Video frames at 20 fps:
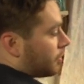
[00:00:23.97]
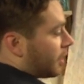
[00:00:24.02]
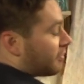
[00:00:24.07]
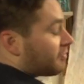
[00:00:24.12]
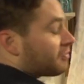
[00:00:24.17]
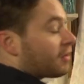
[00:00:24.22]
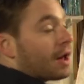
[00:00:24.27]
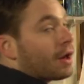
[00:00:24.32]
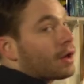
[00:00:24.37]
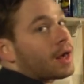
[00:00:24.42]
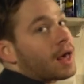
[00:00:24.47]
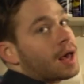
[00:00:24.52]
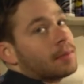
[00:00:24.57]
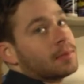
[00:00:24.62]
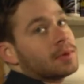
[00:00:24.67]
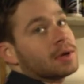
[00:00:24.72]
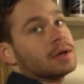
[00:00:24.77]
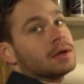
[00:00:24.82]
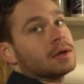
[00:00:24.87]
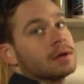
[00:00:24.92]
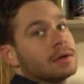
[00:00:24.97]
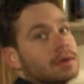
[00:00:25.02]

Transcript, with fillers: That file cabinet